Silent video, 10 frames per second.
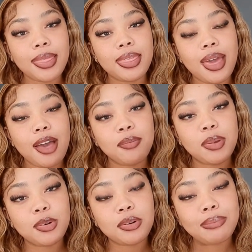They have
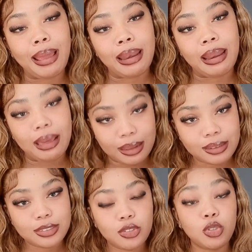been on my
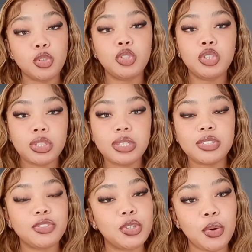neck to shoot
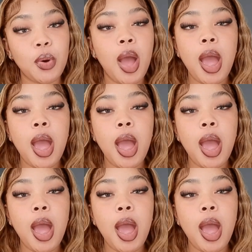this video